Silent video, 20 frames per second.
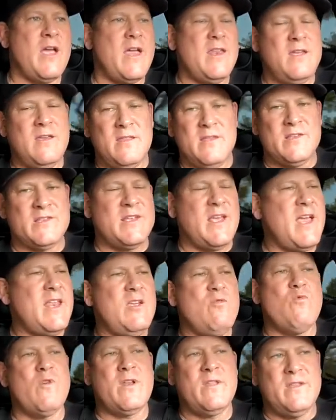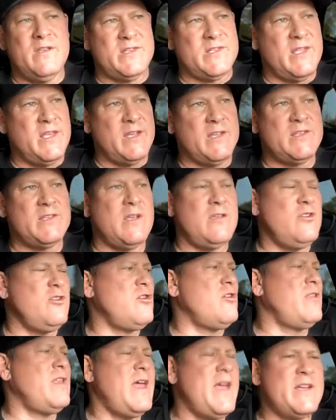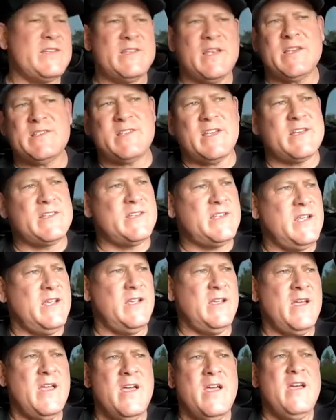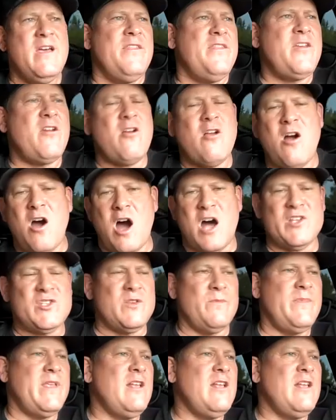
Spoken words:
Any one of these things. You can go to SXT. They're awesome.